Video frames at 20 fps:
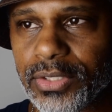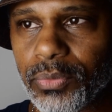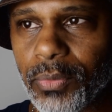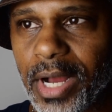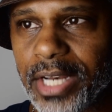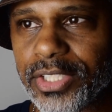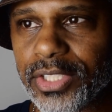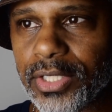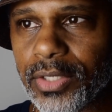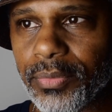
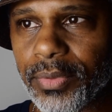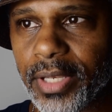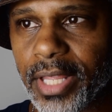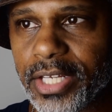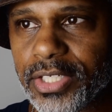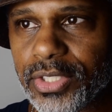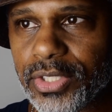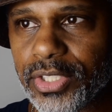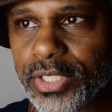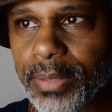watching the
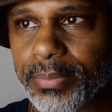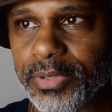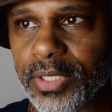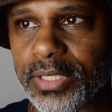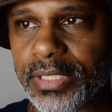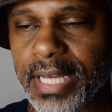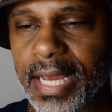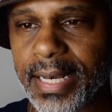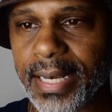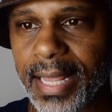relationships and
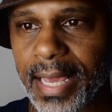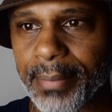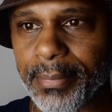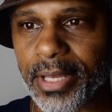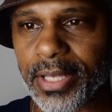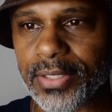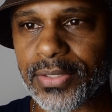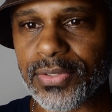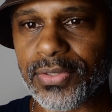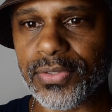
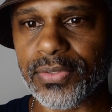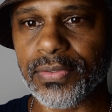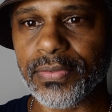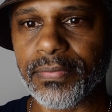dynamics